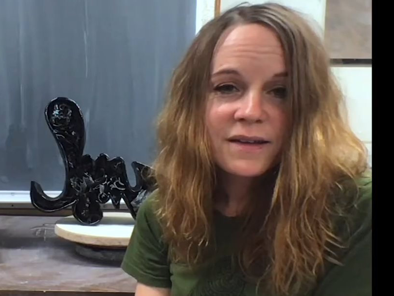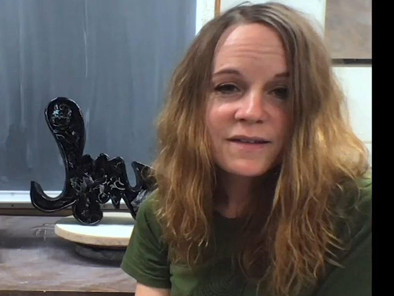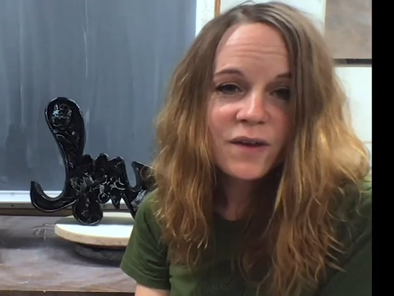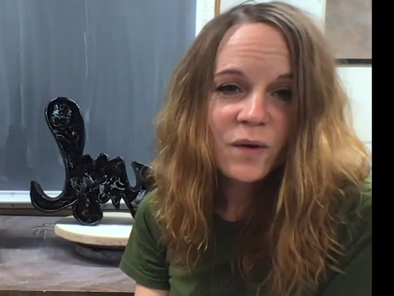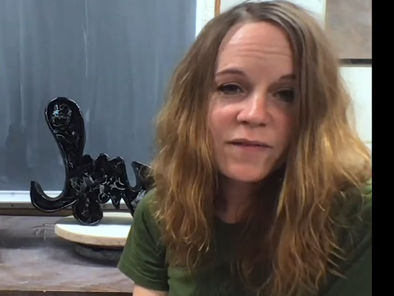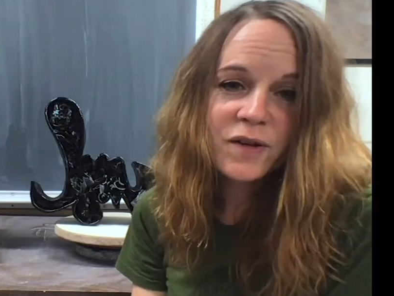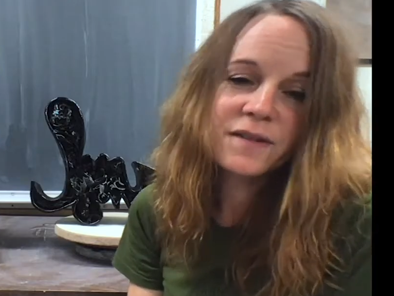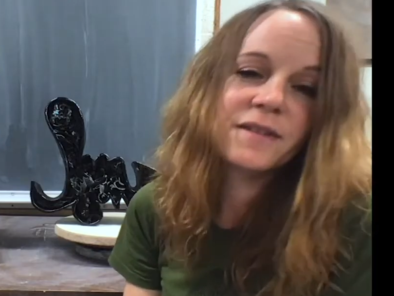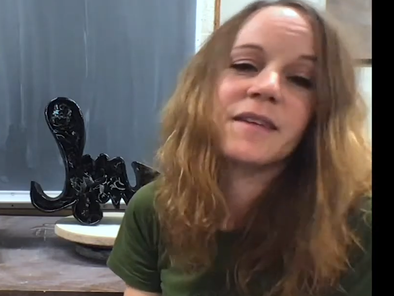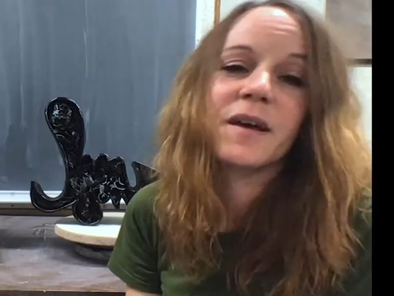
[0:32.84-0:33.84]
So, ever
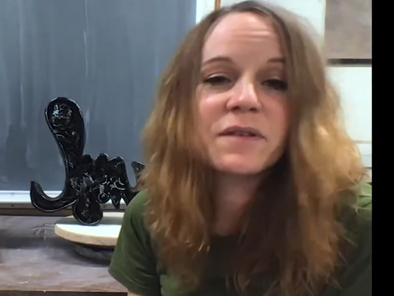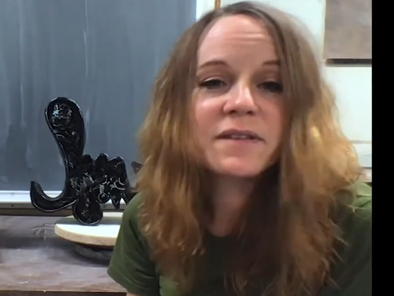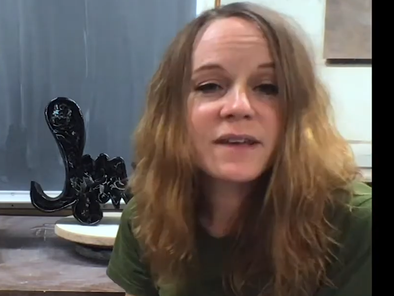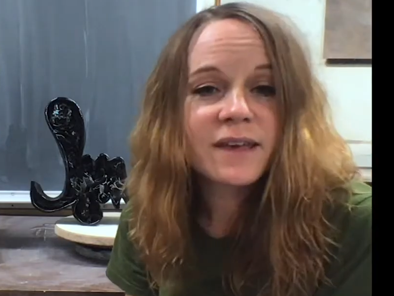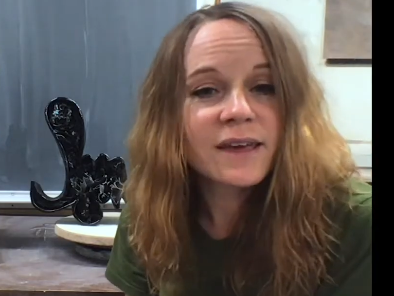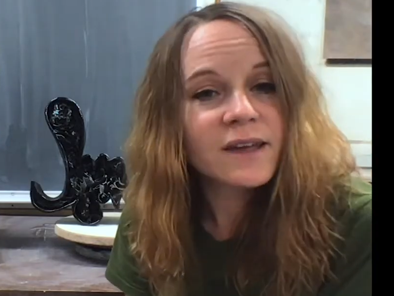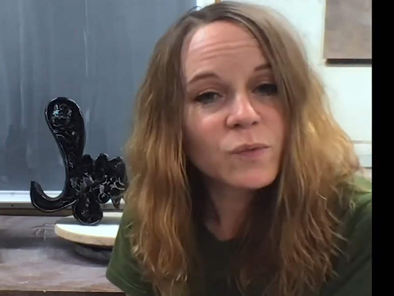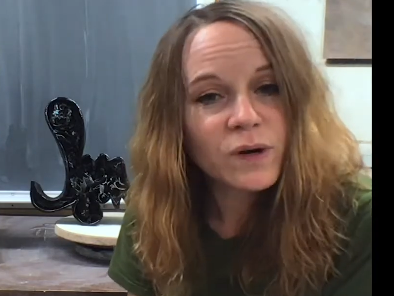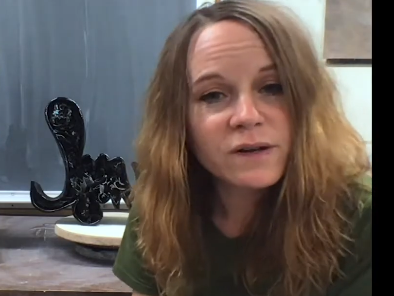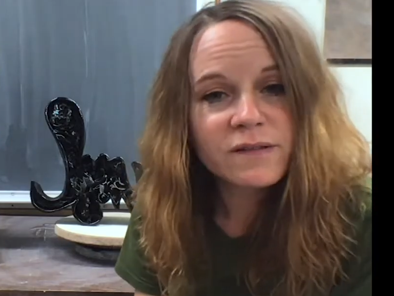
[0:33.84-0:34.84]
since I was a kid,
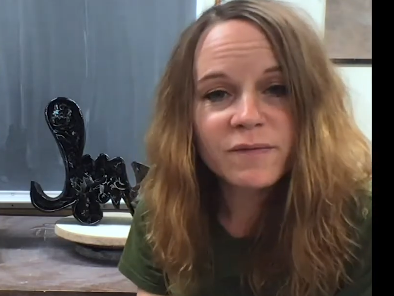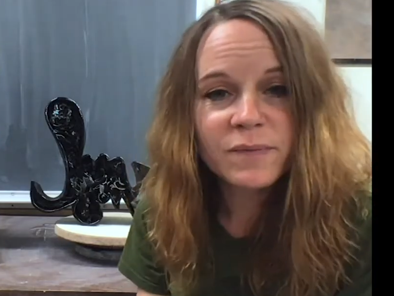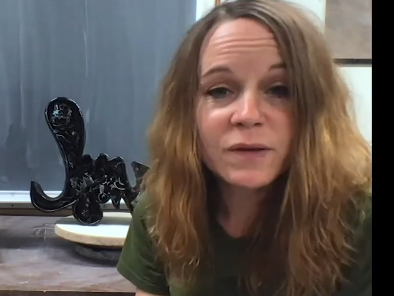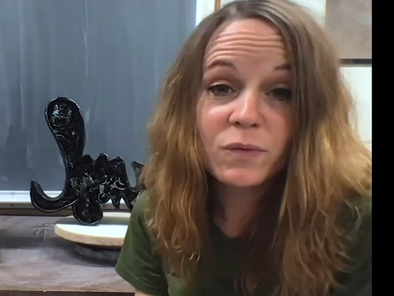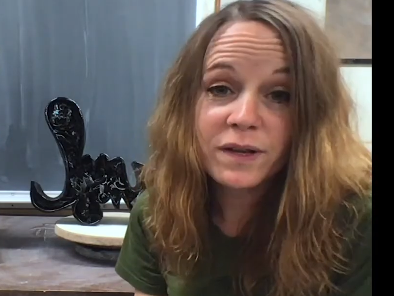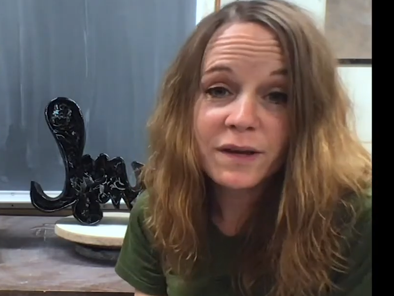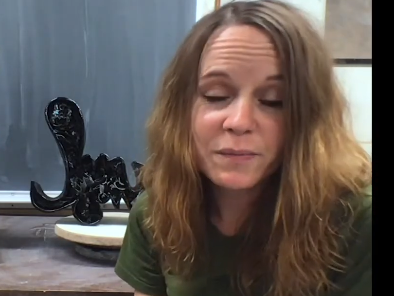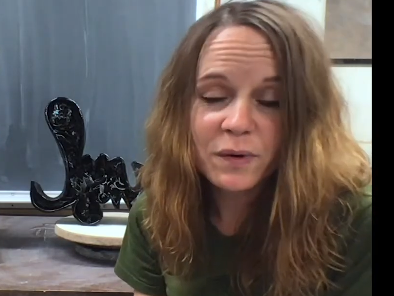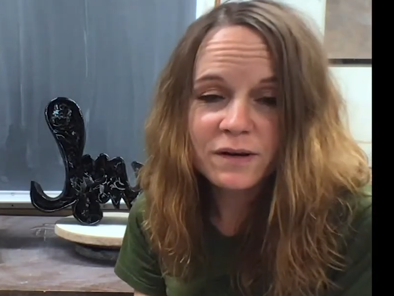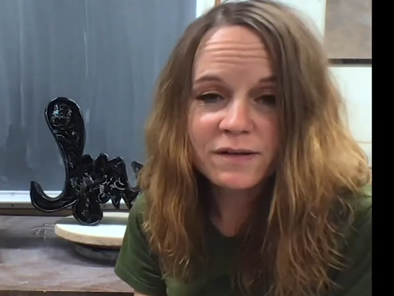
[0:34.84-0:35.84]
words have been really
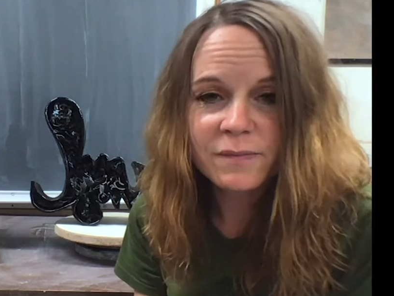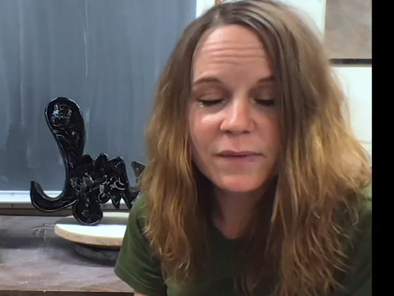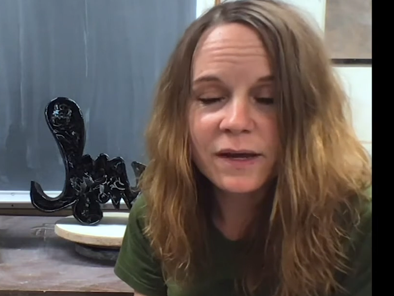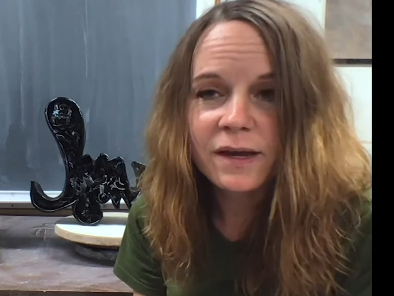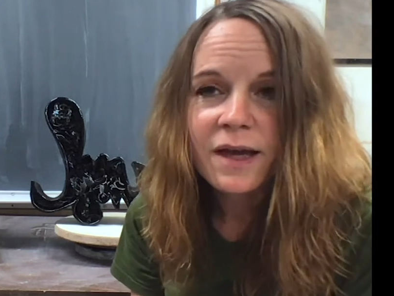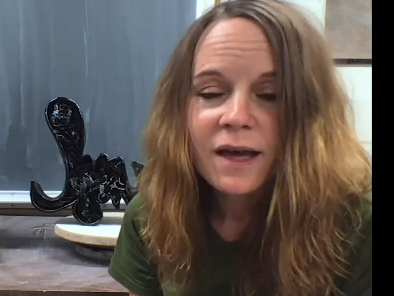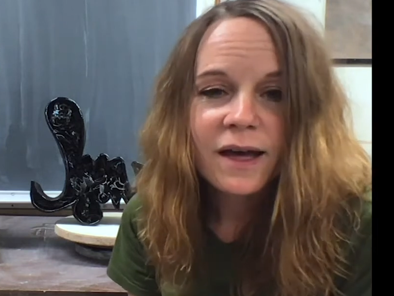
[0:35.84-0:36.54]
important to me.